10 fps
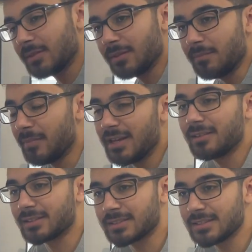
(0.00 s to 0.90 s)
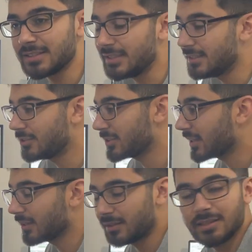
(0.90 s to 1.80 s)
meaninglessness, he's just
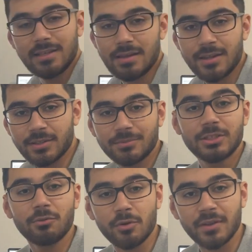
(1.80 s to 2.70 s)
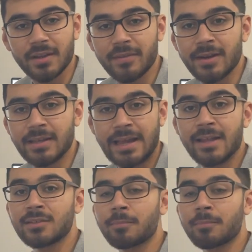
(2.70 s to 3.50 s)
like, he ends up chill with it at the end. He ends up